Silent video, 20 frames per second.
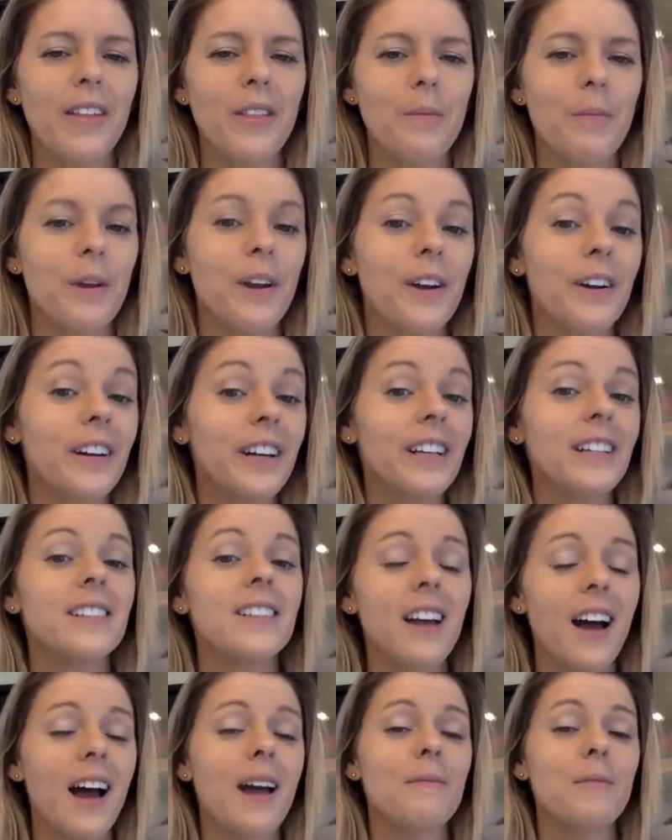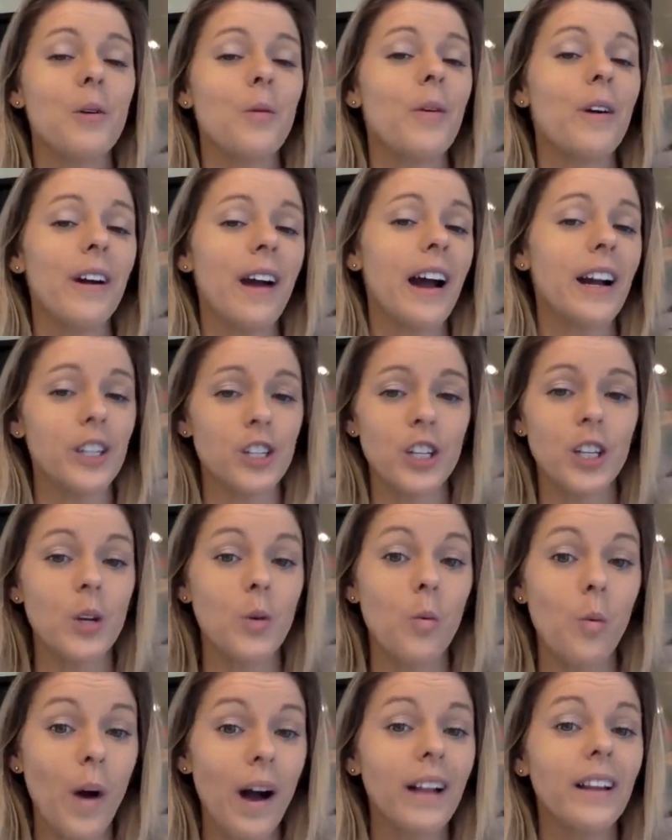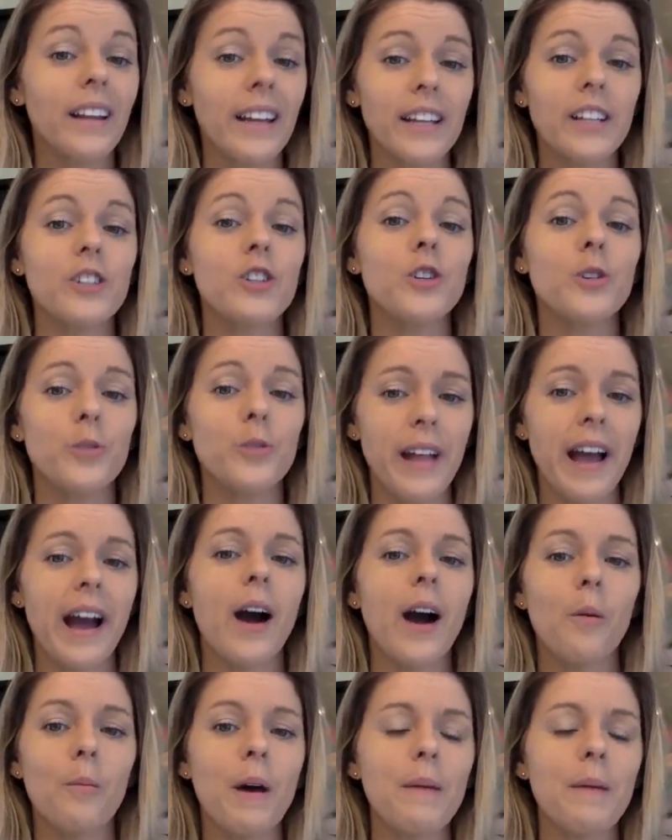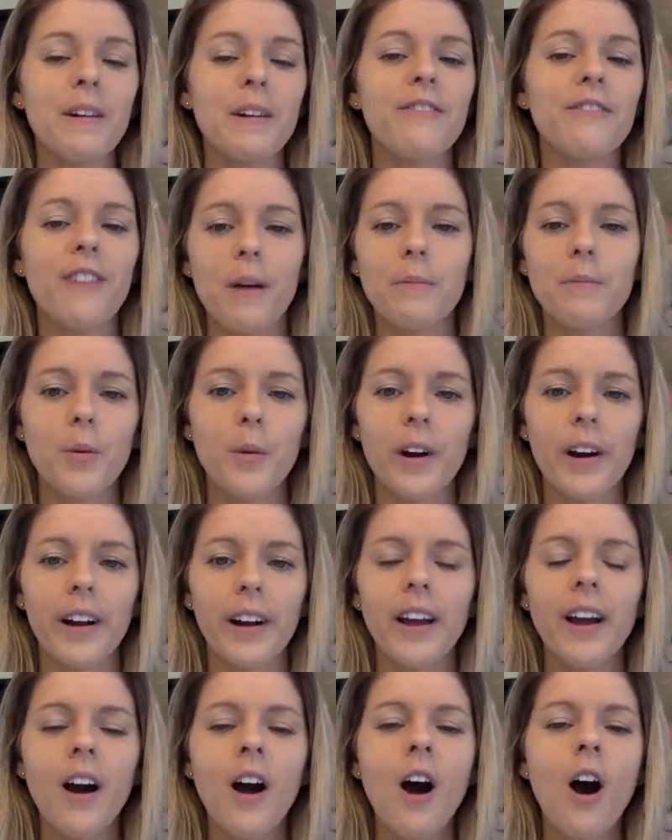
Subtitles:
the period time that we're actually well into now by mid-February.